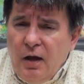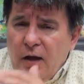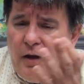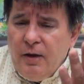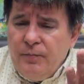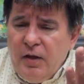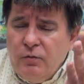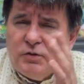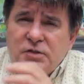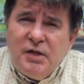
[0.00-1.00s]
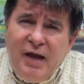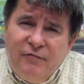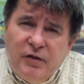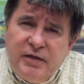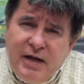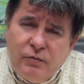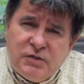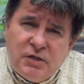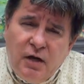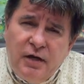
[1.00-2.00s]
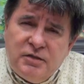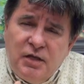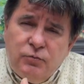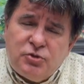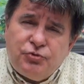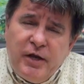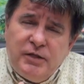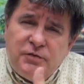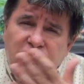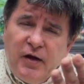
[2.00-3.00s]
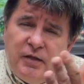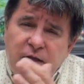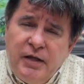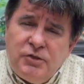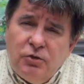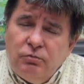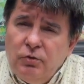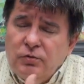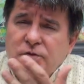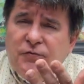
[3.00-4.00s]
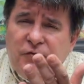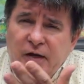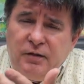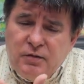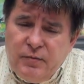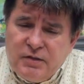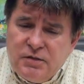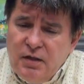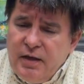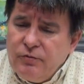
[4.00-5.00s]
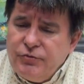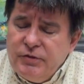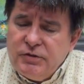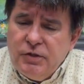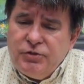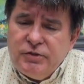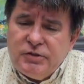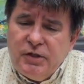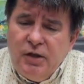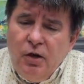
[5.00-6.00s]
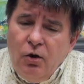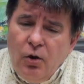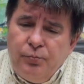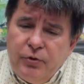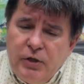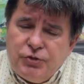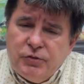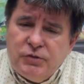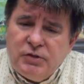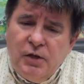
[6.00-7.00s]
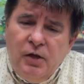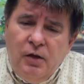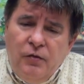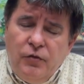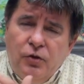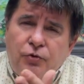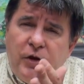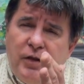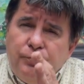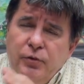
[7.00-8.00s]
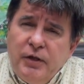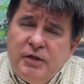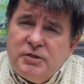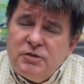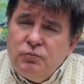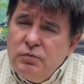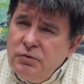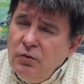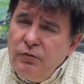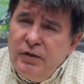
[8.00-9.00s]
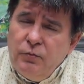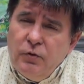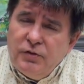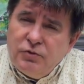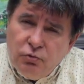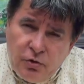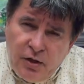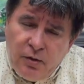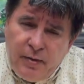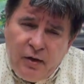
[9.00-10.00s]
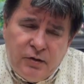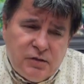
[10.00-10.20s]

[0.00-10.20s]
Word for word: Um, it was heavily downsized. It was trained to fight NATO, not to fight domestic counterinsurgency operations. The Ukrainian police is not really worth talking about.